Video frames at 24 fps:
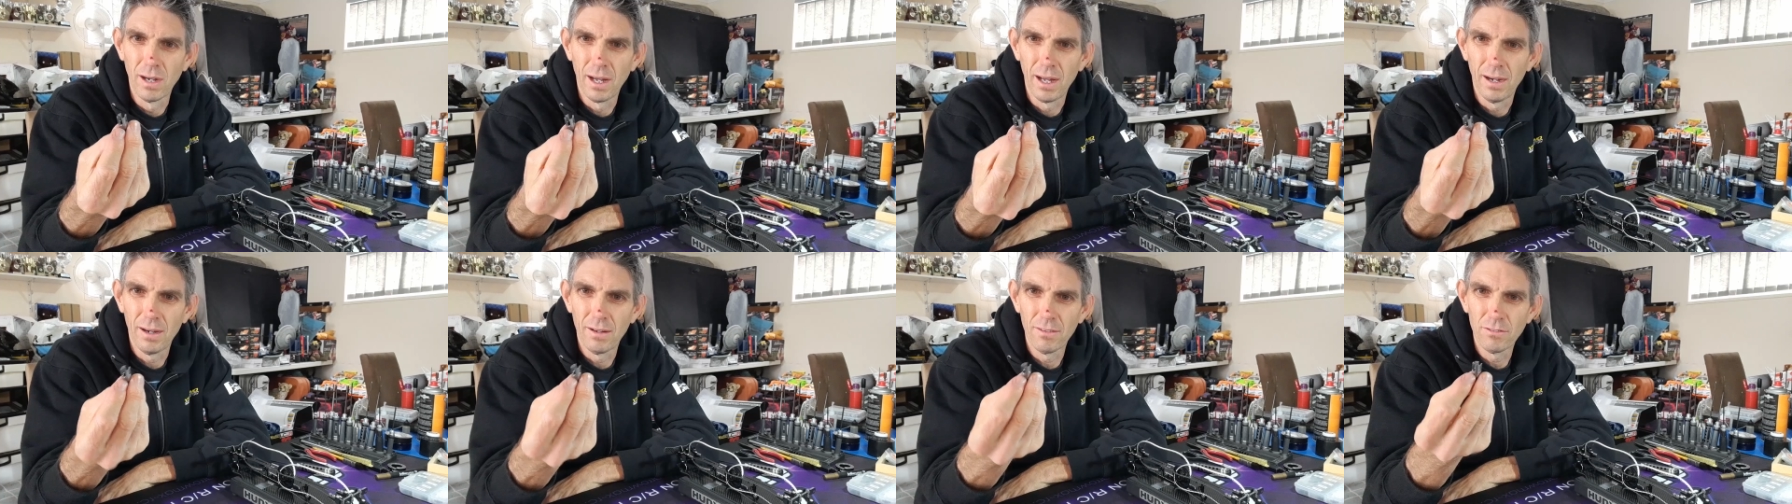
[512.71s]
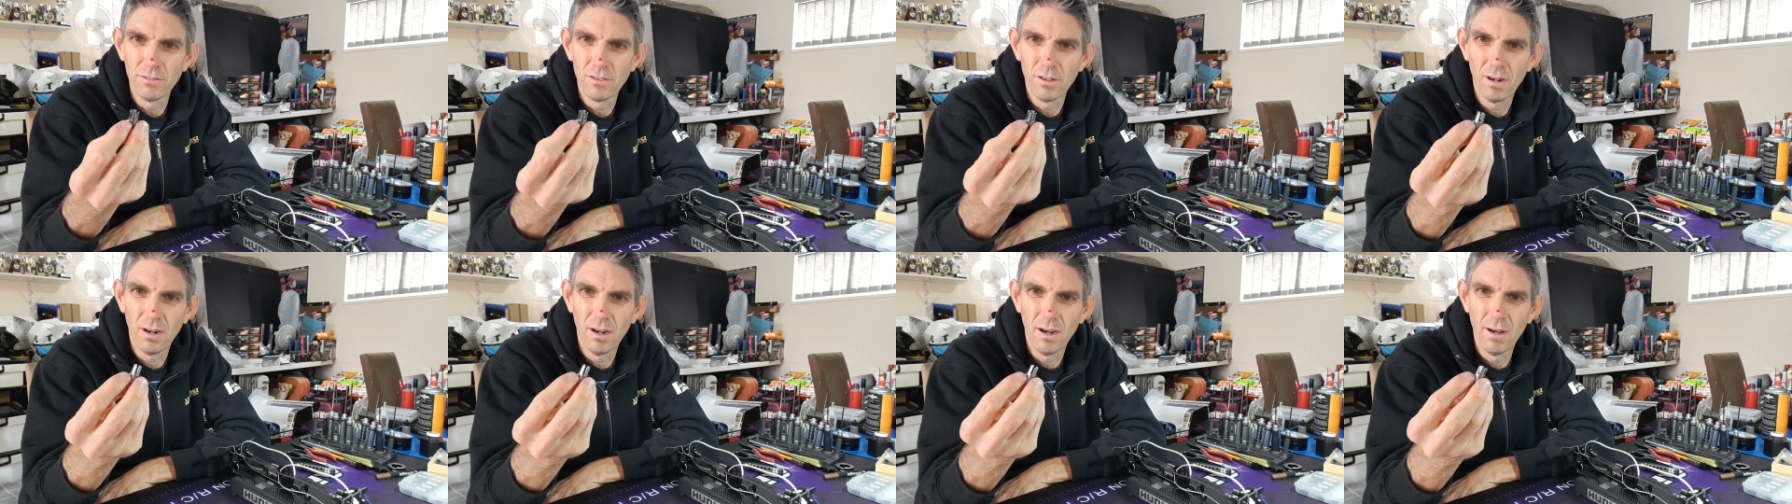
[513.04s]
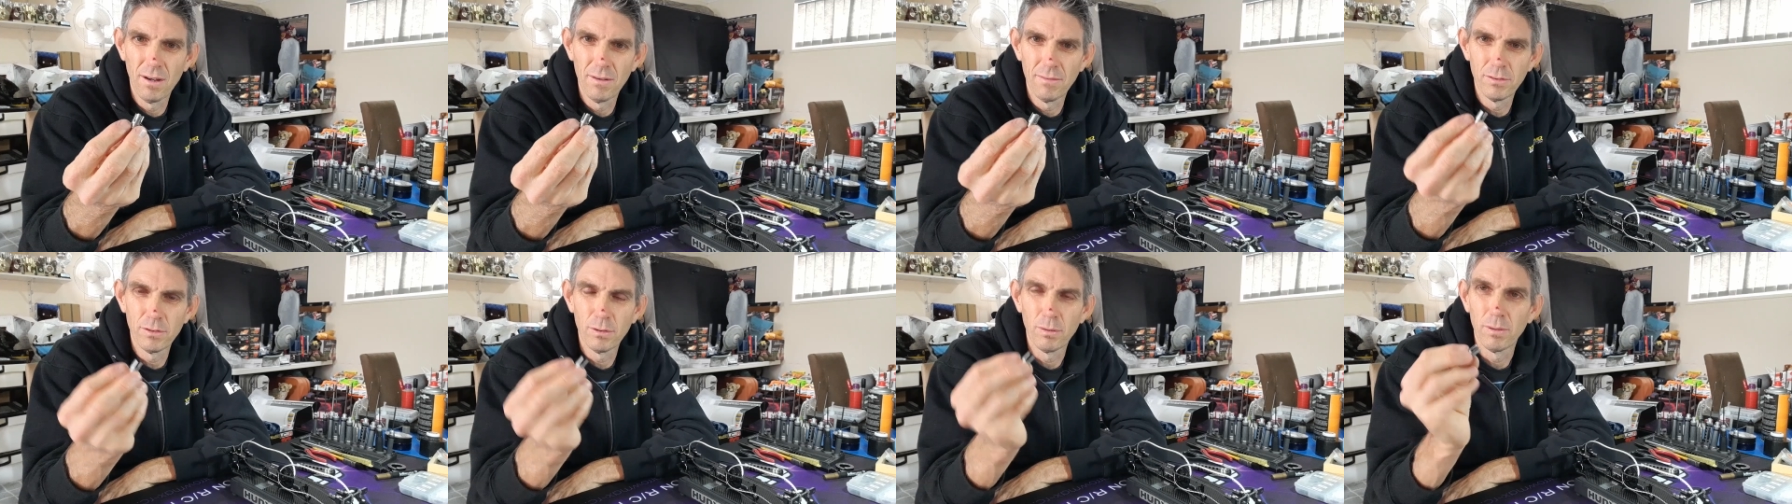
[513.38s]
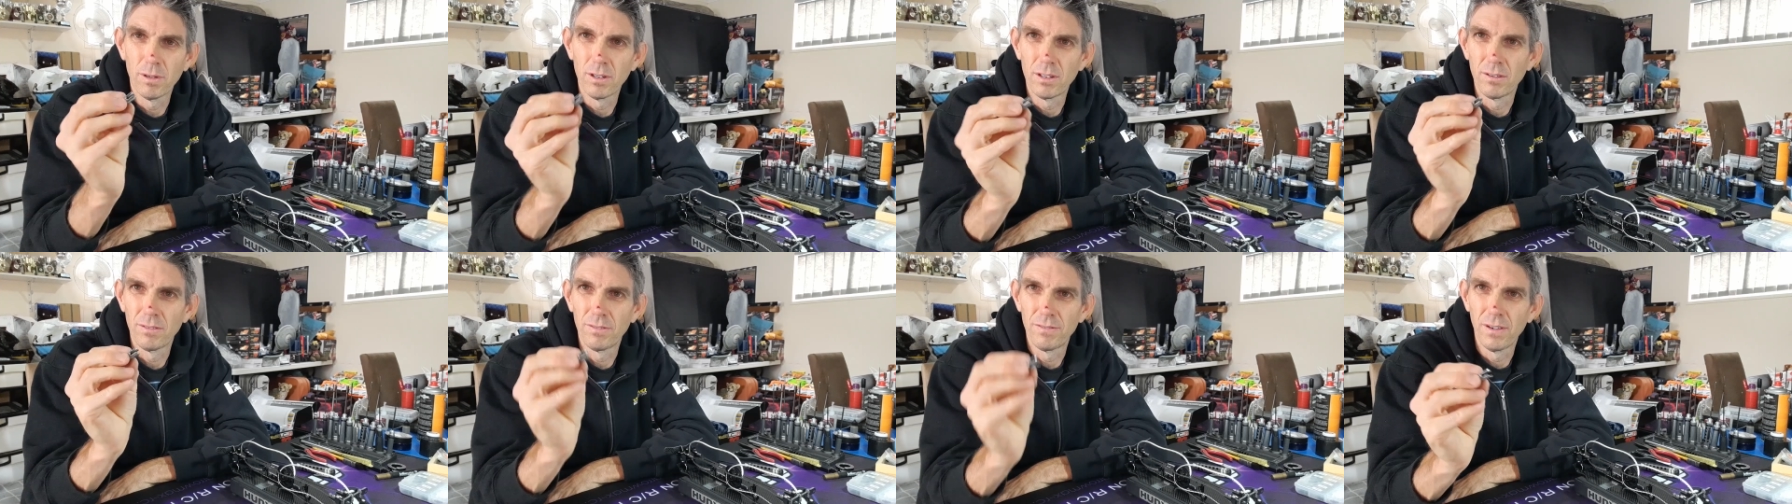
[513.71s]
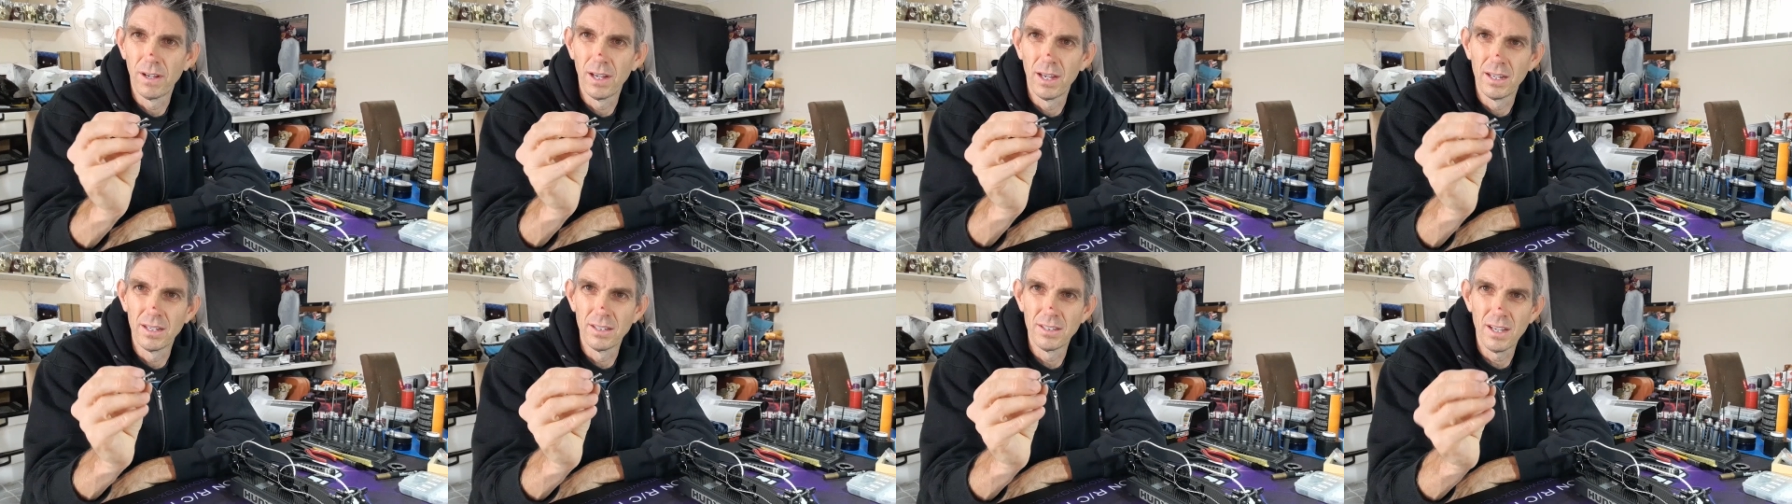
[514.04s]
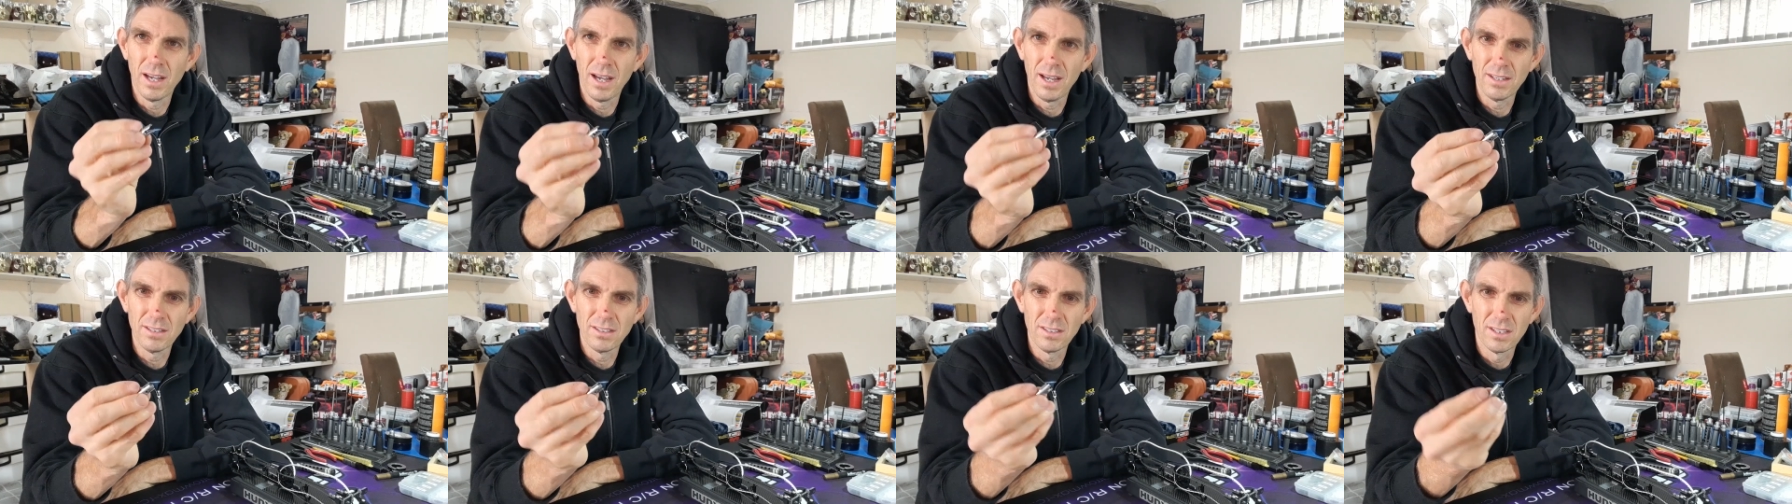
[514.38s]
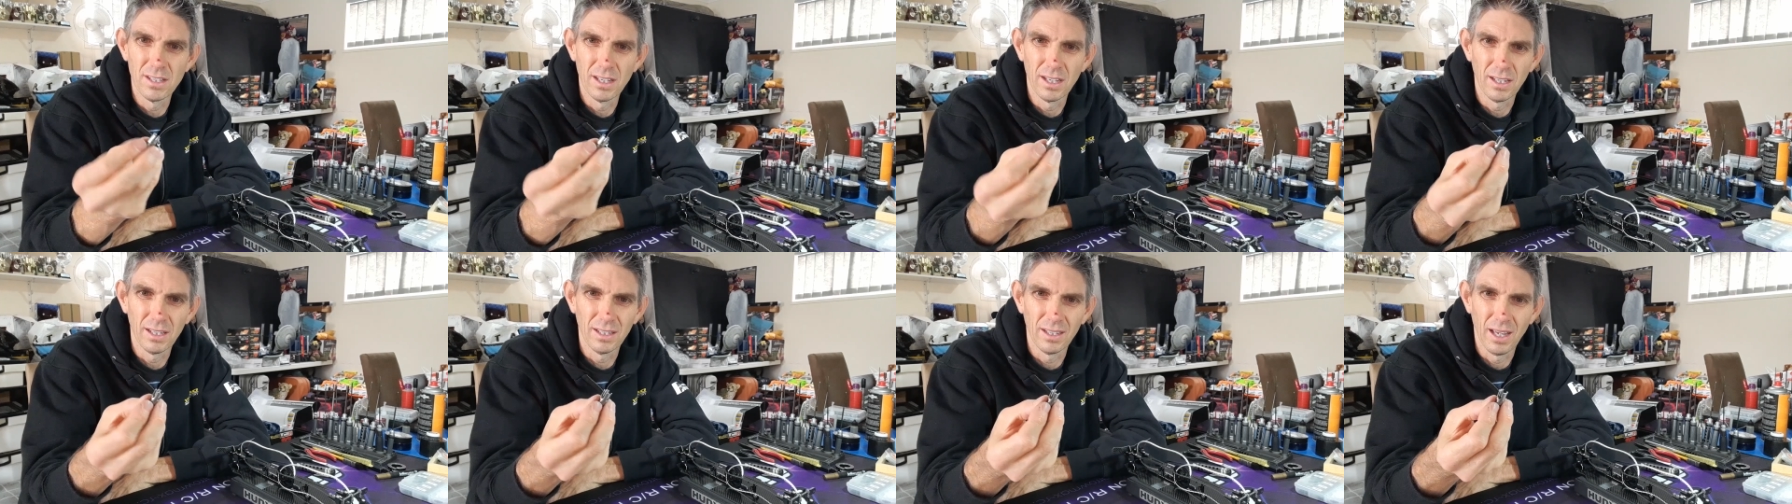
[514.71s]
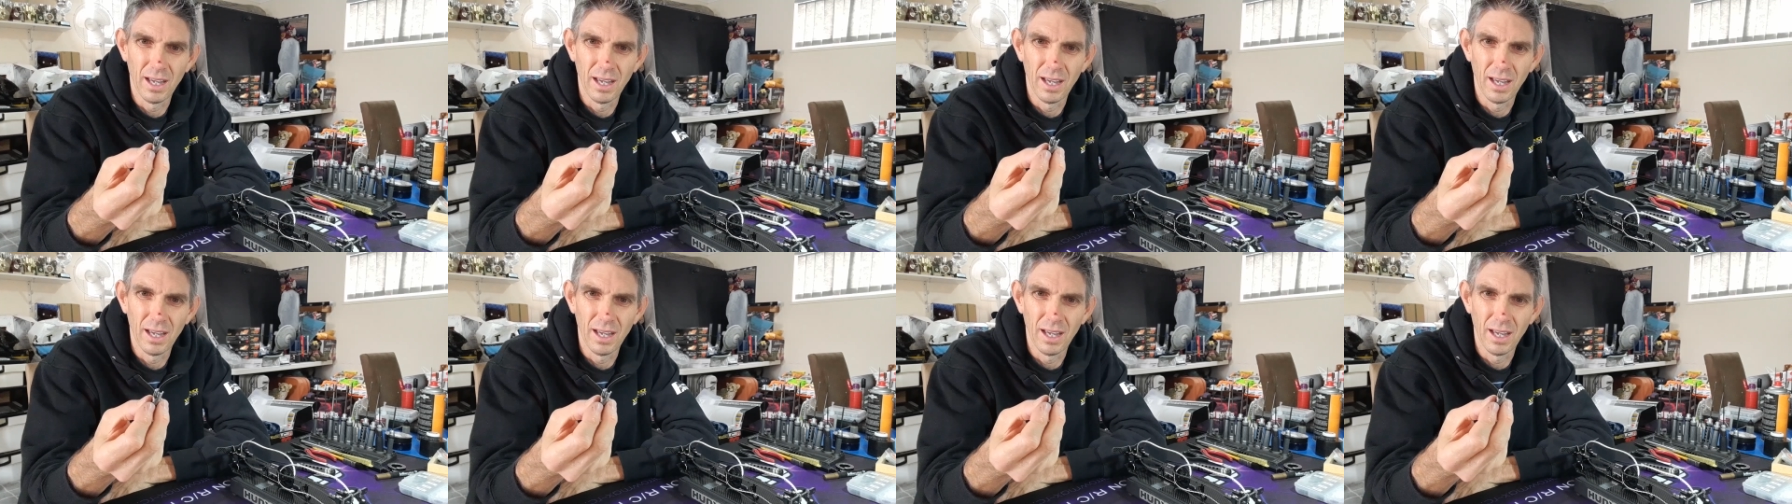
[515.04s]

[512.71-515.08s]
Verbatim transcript: out drives, which are fantastic.